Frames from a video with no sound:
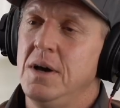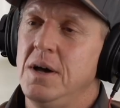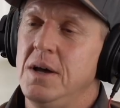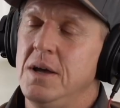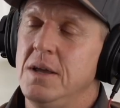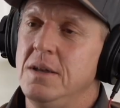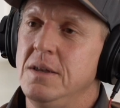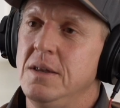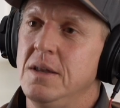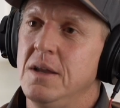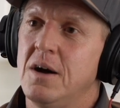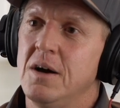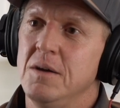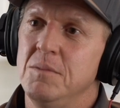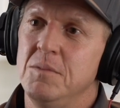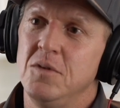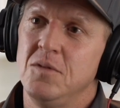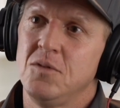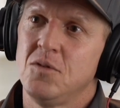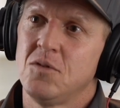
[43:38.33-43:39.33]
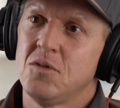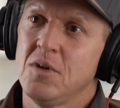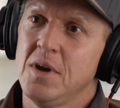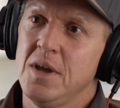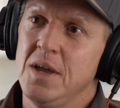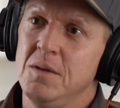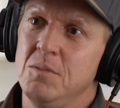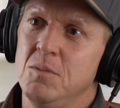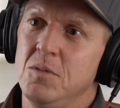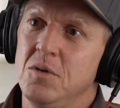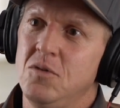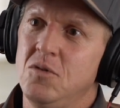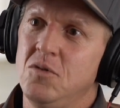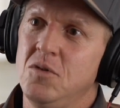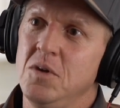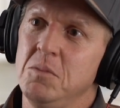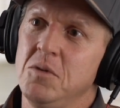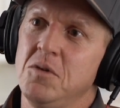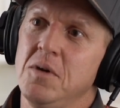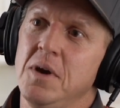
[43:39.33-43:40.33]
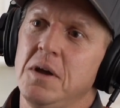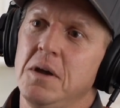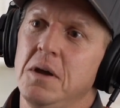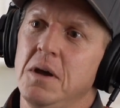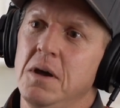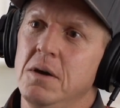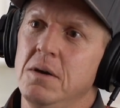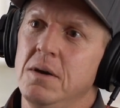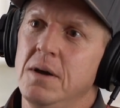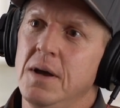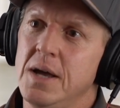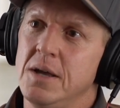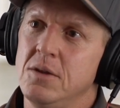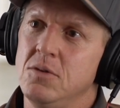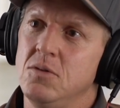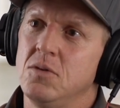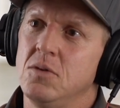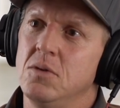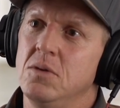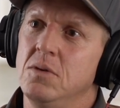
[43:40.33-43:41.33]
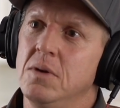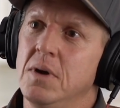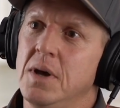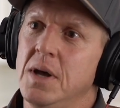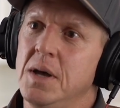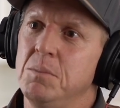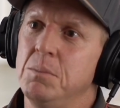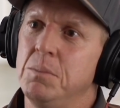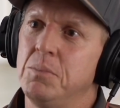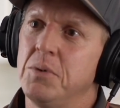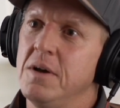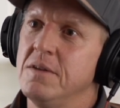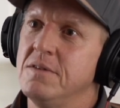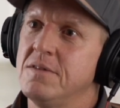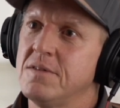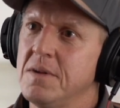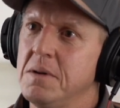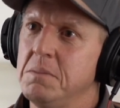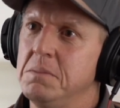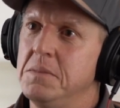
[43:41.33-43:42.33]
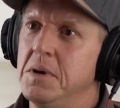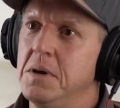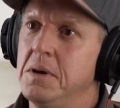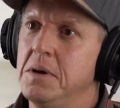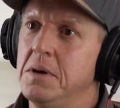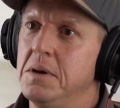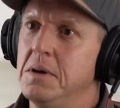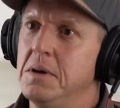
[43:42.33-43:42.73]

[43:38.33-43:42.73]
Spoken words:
And I moved straight in with Jim Greco, Andrew, and Brian Sumner